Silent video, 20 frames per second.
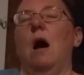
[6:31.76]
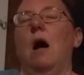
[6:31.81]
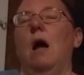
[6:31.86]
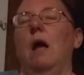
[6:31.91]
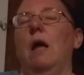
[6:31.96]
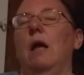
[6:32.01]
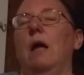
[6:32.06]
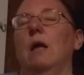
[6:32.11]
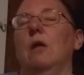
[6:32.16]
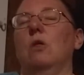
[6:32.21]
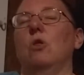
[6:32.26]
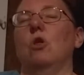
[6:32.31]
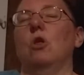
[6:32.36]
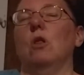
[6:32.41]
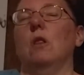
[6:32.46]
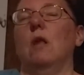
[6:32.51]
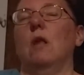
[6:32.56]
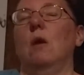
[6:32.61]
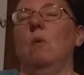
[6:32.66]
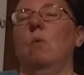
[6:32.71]
it
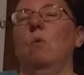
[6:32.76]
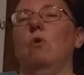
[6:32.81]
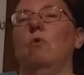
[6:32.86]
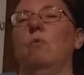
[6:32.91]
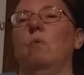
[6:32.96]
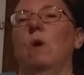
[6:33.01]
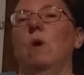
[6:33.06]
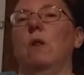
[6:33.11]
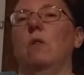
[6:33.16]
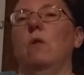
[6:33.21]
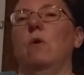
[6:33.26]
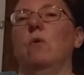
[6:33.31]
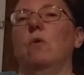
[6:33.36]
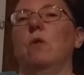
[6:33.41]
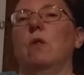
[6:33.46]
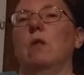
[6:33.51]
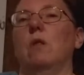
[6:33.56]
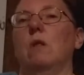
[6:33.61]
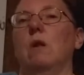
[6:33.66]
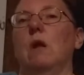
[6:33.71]
just it was one of those
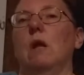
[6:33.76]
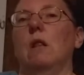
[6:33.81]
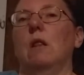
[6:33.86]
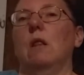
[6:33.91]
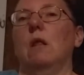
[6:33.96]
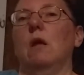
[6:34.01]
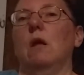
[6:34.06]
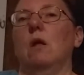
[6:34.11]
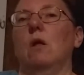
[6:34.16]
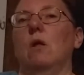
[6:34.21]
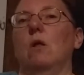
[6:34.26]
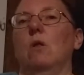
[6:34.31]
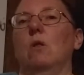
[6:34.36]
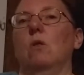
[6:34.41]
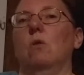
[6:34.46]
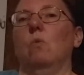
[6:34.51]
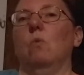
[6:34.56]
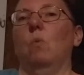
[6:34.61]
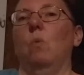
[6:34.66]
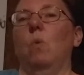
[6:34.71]
estate
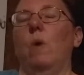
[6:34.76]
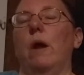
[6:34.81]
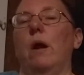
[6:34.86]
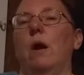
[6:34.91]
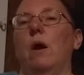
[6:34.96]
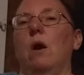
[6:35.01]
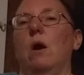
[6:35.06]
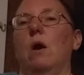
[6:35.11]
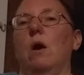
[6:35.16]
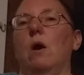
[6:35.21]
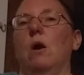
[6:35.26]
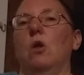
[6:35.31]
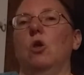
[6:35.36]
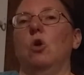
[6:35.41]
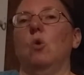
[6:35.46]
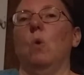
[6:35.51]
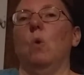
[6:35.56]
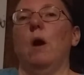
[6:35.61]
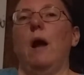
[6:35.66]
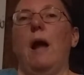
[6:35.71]
sales where
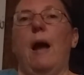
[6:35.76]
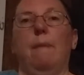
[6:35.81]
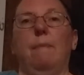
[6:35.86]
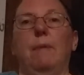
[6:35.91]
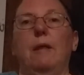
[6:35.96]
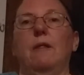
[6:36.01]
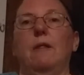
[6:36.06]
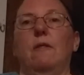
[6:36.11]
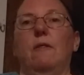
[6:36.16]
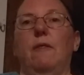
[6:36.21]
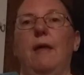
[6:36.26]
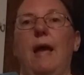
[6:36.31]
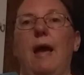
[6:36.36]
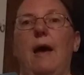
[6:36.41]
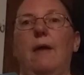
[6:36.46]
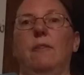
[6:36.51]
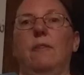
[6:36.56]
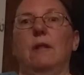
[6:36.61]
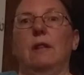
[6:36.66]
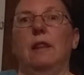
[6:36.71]
you are happy that they
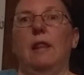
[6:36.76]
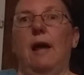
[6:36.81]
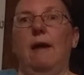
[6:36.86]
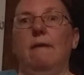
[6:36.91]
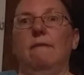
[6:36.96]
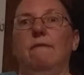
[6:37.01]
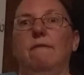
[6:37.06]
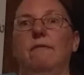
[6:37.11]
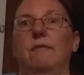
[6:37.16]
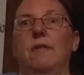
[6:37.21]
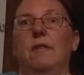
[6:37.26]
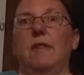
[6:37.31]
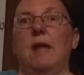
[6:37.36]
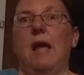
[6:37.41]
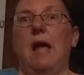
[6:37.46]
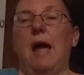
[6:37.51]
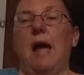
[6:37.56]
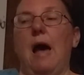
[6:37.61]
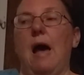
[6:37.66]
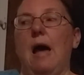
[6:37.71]
had the life that
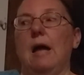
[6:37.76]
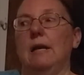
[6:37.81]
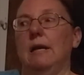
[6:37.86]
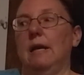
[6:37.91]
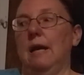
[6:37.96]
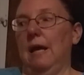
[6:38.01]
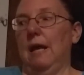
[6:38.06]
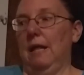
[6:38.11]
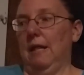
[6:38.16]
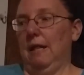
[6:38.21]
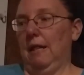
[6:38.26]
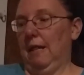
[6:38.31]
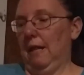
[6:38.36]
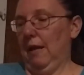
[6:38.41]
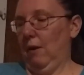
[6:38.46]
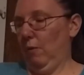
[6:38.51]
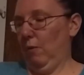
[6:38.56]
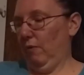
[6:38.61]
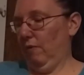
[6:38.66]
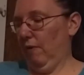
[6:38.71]
they had cuz
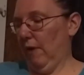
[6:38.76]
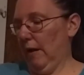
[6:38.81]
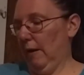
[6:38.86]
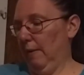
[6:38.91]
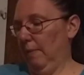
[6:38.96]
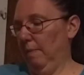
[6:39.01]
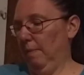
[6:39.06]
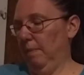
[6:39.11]
it was fun.